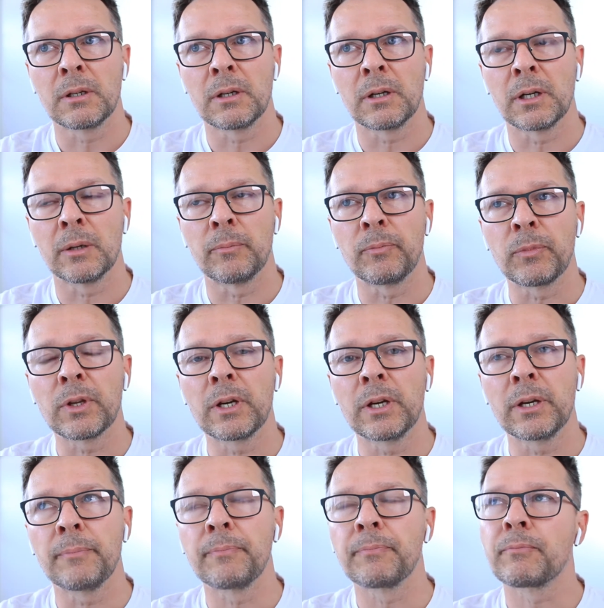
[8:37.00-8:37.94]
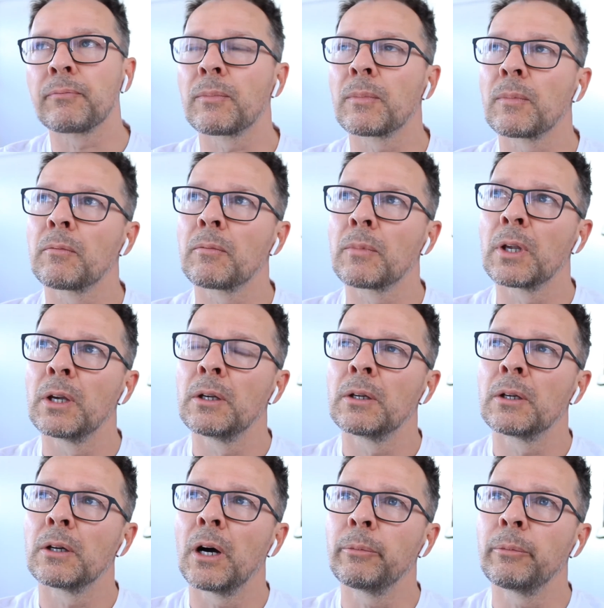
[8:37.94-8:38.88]
I'm
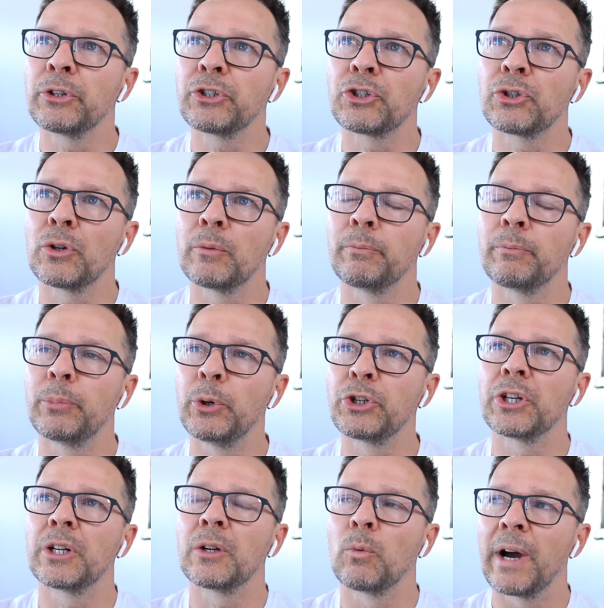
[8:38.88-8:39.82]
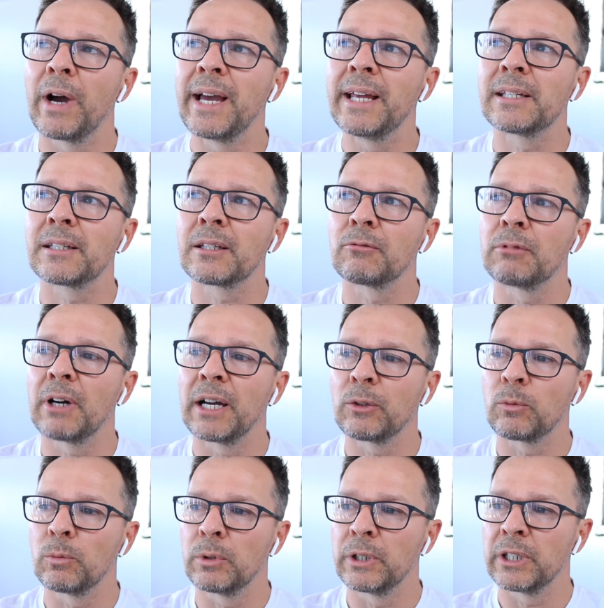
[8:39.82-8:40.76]
not sure push it away is the
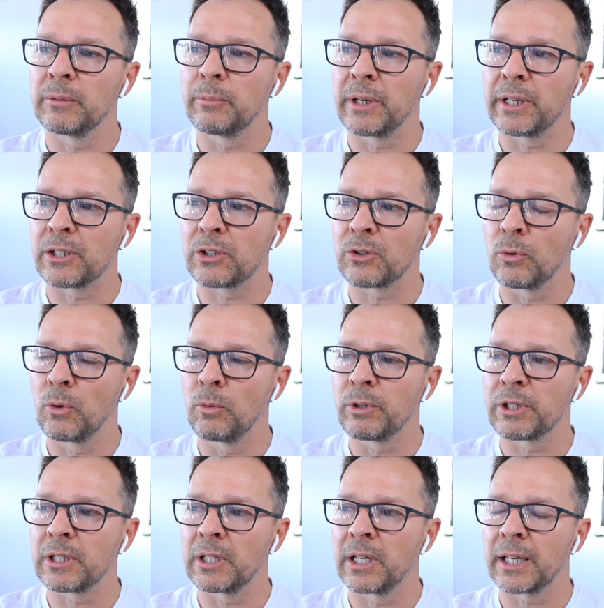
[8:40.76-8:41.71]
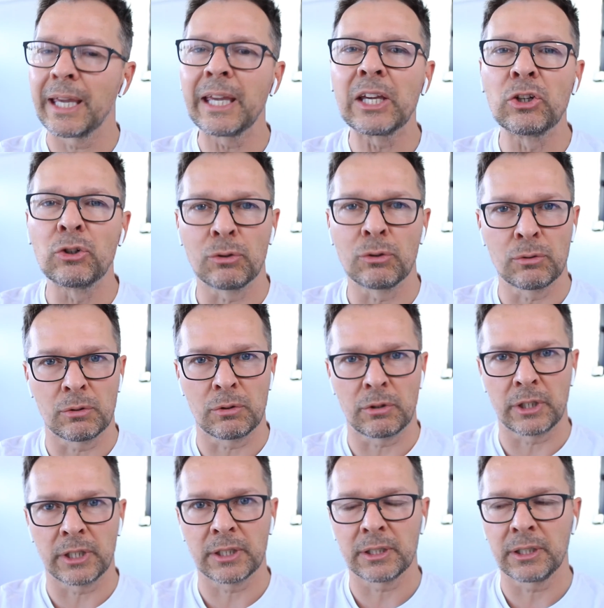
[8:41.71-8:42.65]
right word, but it's almost like
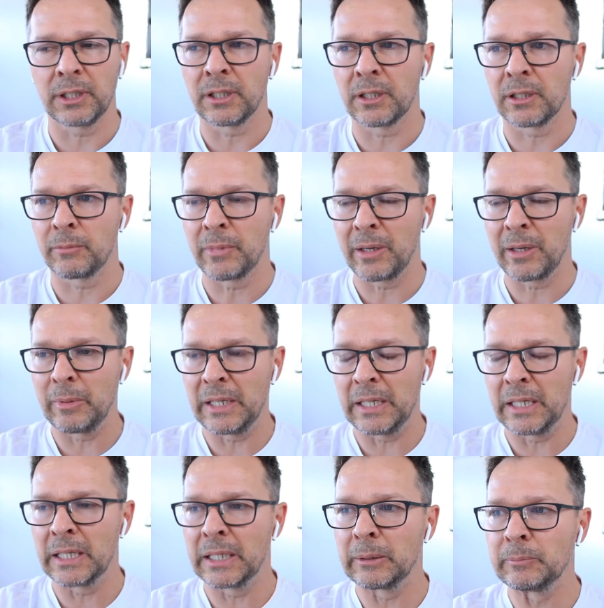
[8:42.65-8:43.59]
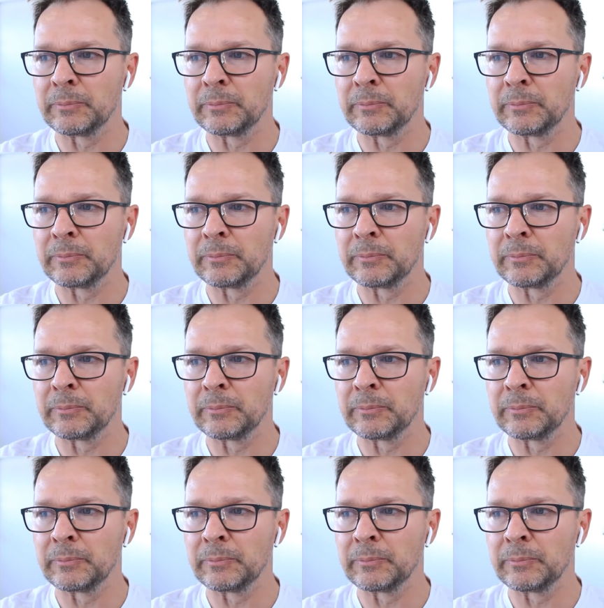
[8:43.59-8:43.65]
ignore, maybe